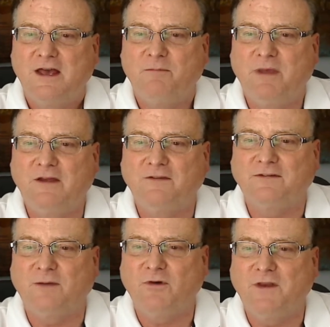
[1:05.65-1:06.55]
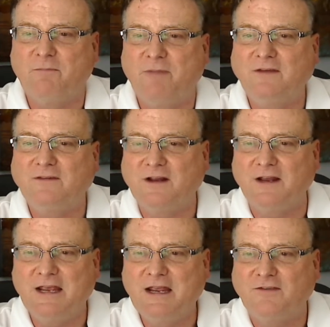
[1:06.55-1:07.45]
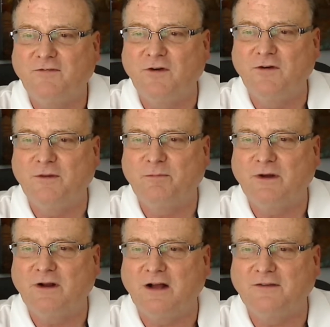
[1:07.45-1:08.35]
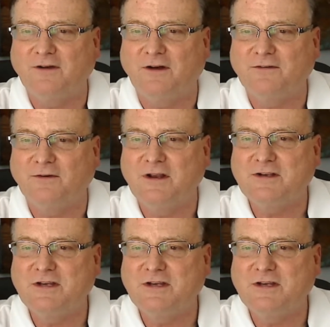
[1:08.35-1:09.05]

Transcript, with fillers: Being someone that basically eats food to put hot sauce on it,